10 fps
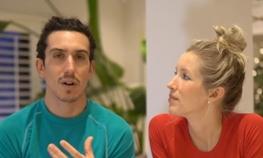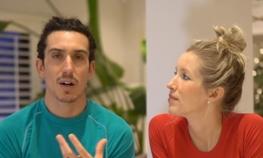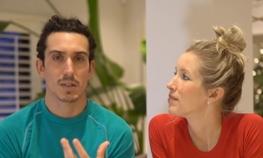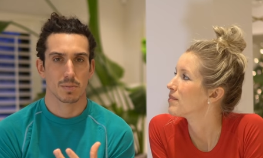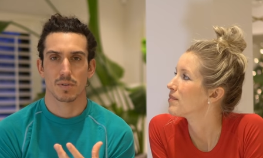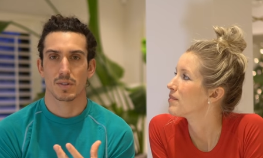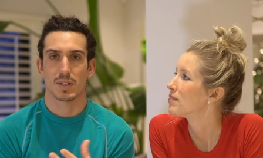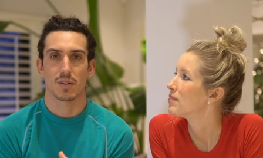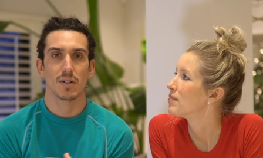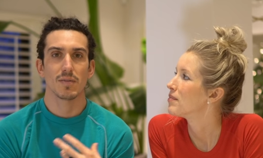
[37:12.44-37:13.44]
Speaker 1: a hospital
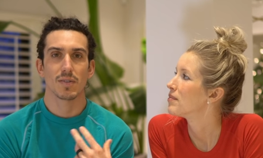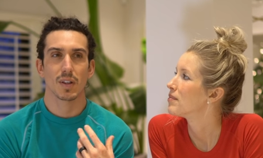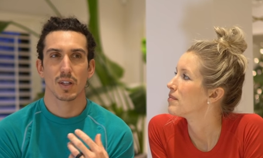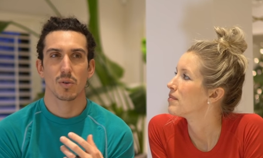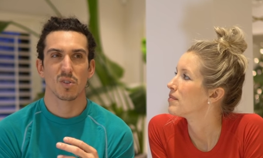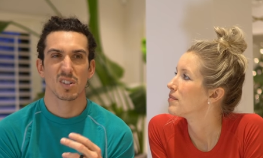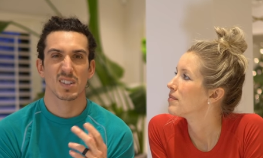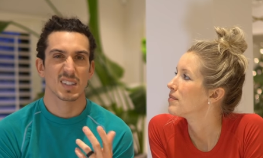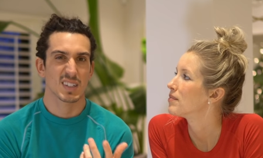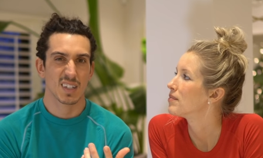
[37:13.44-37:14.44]
stay. You didn't feel like you were
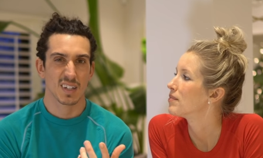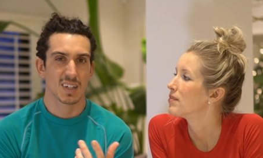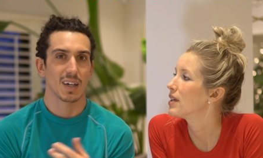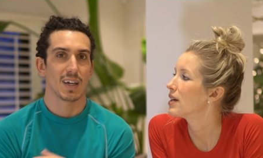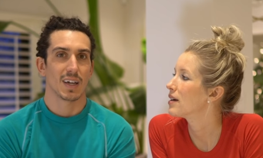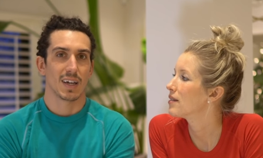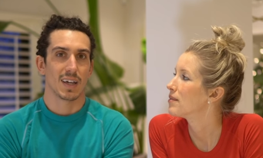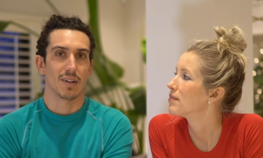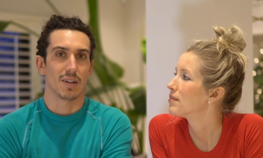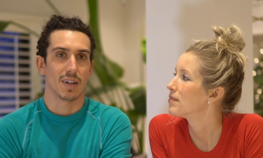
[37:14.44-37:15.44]
sick yeah.
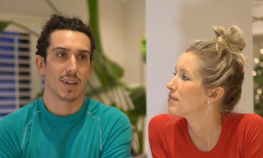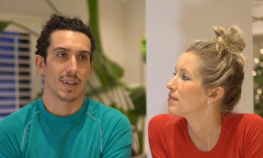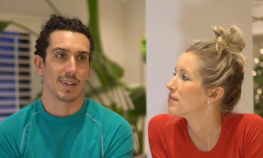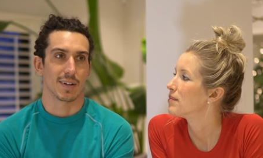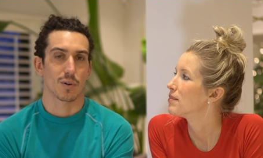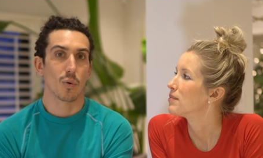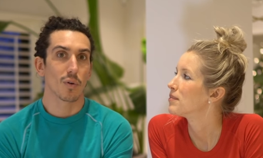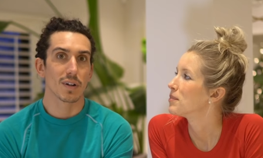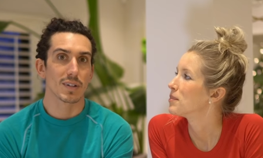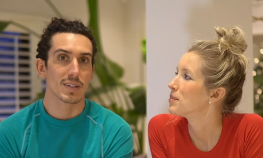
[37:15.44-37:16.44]
and and
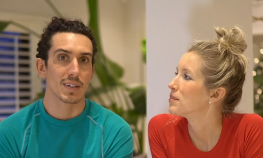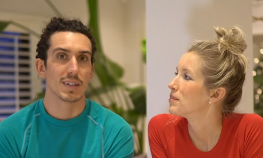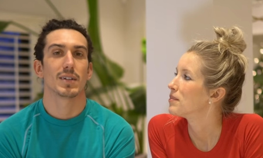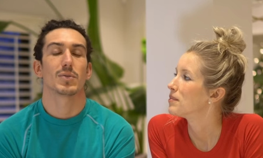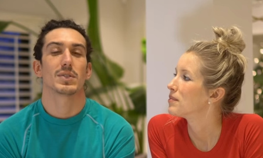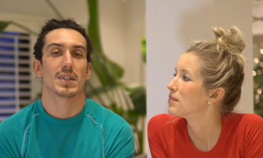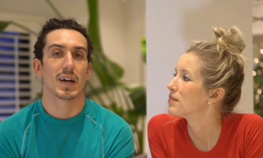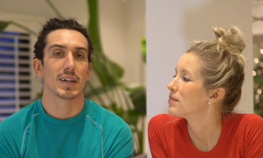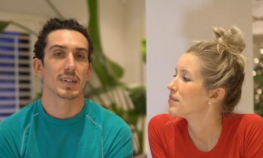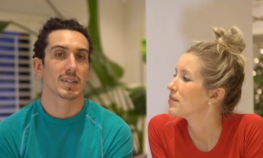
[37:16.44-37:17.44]
quarantined. It was
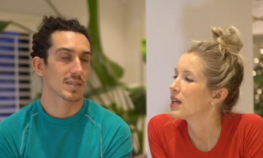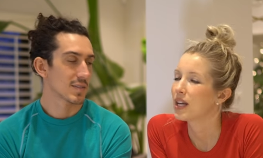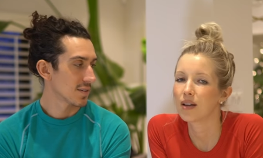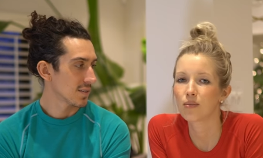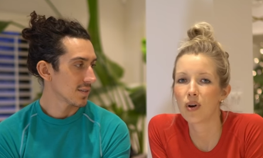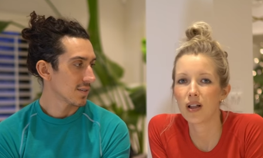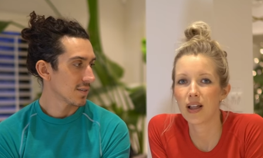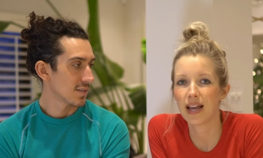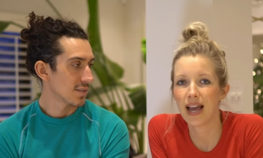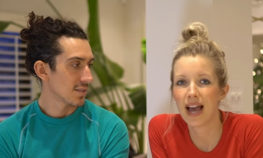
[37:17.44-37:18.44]
nice.
Speaker 2: And while
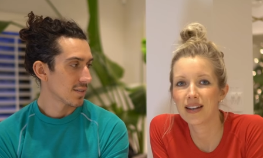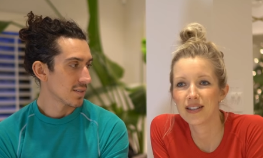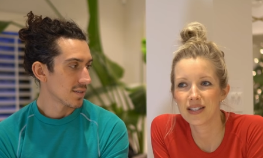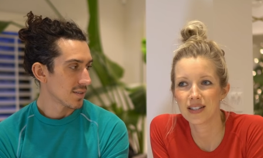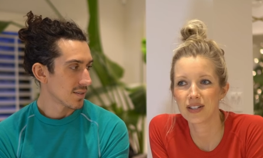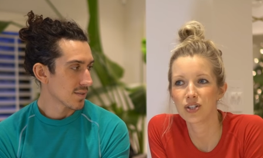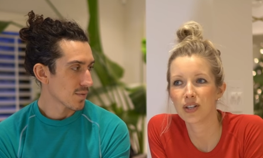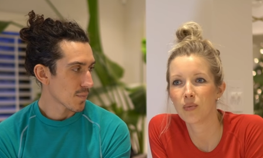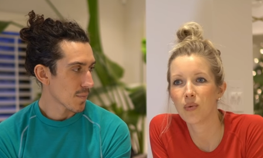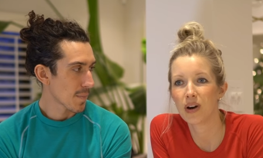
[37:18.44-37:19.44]
I hadn't
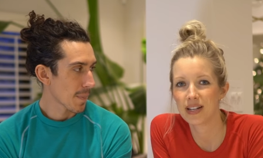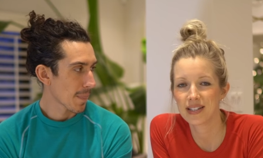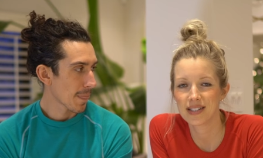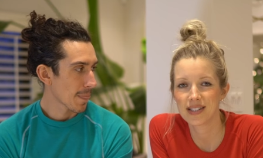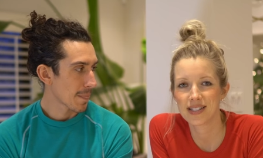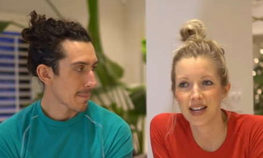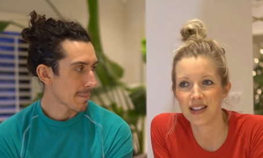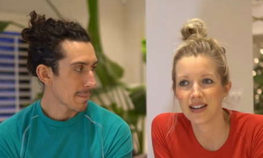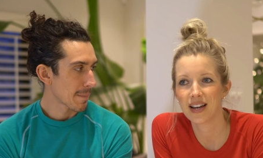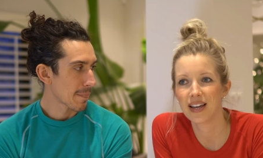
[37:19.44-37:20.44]
initially wanted to
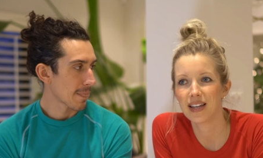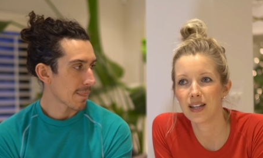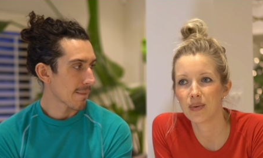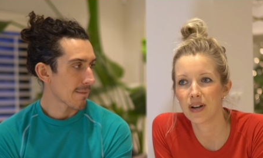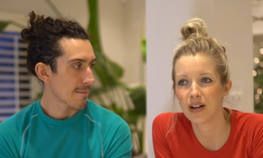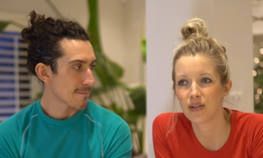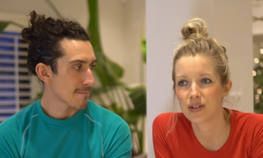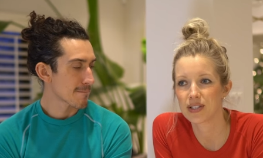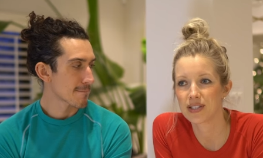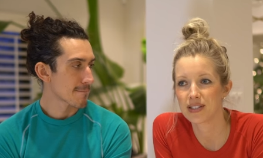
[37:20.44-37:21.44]
stay the night anywhere
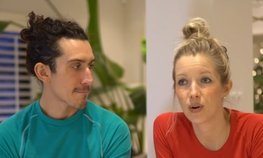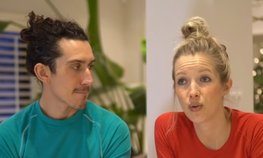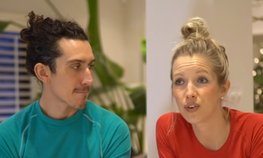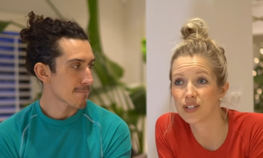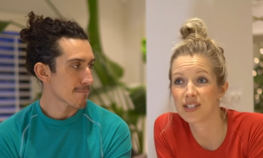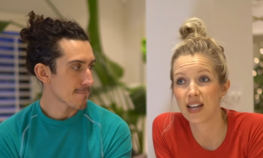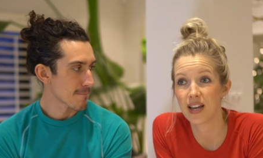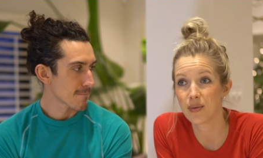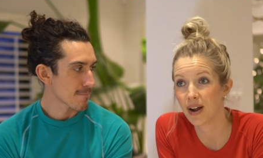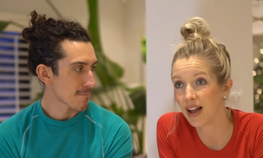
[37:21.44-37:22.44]
or
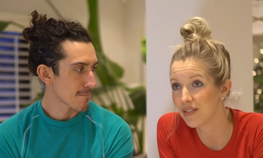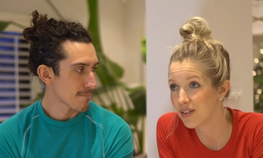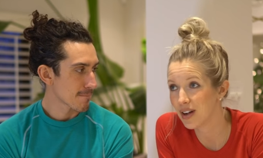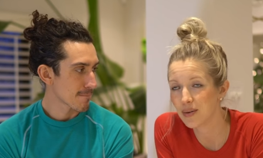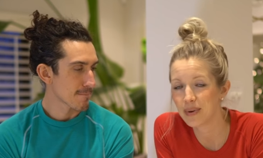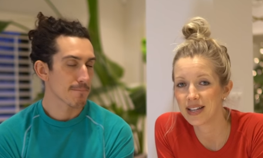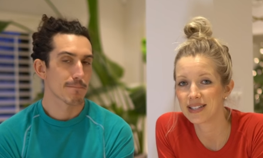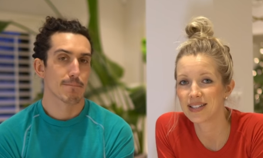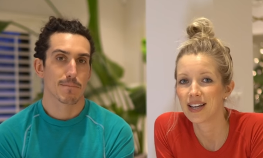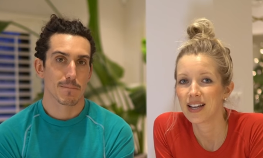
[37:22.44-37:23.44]
overstay wherever I
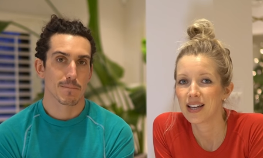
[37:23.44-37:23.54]
went,